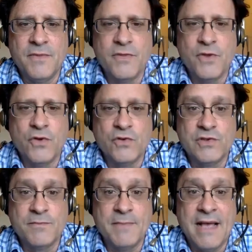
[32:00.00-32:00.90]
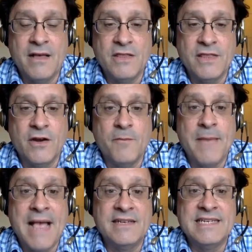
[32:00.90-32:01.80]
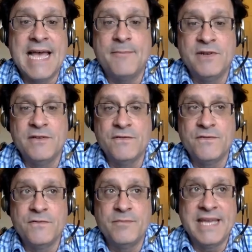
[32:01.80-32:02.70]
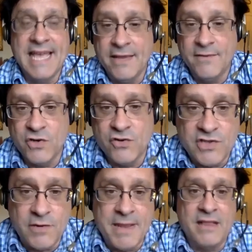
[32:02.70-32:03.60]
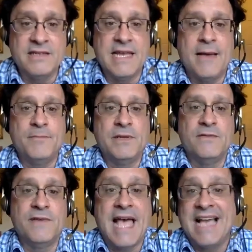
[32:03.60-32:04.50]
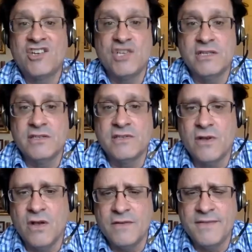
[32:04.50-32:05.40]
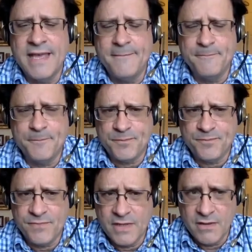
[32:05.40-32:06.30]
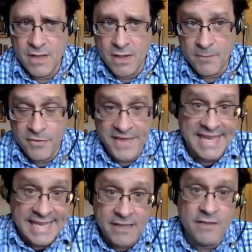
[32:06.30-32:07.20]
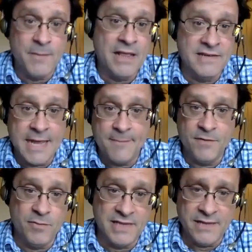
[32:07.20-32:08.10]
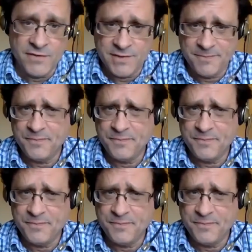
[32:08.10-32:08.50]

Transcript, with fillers: those mal- their maladaptive behaviors, their maladaptive actions, all of that, um, thinking, their maladaptive beliefs?